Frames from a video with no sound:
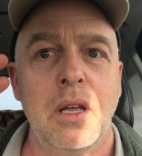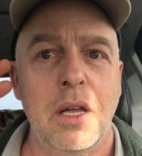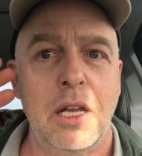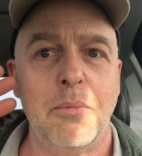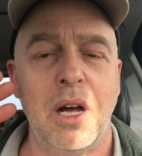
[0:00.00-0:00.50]

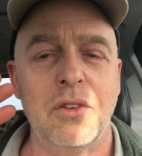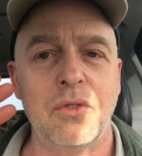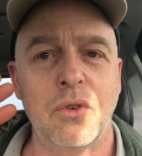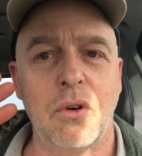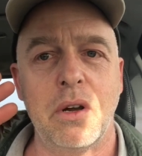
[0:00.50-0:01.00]
In my
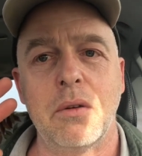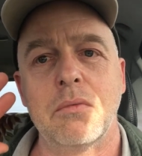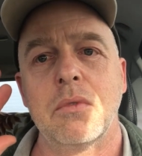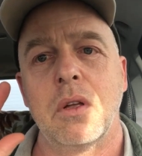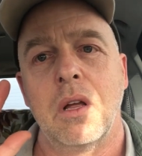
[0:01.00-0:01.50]
story,
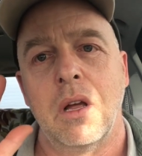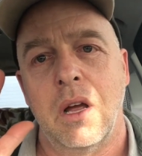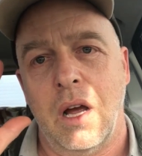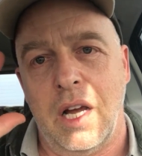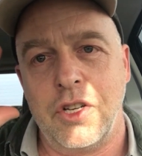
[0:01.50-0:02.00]

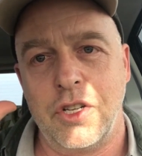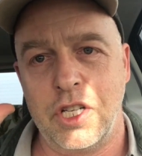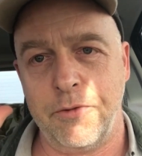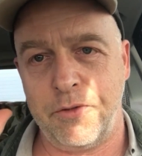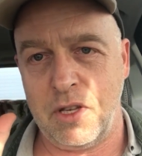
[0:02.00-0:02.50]
I
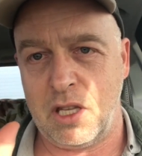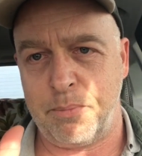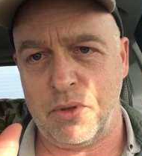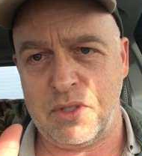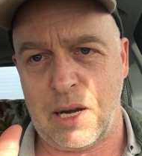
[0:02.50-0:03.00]
shifted the
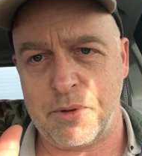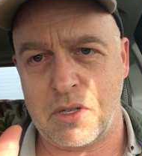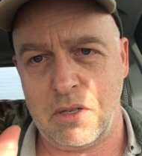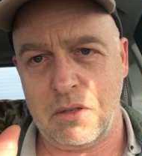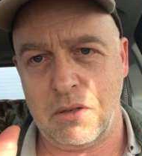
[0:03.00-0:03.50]

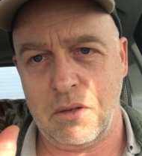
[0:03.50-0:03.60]
perception.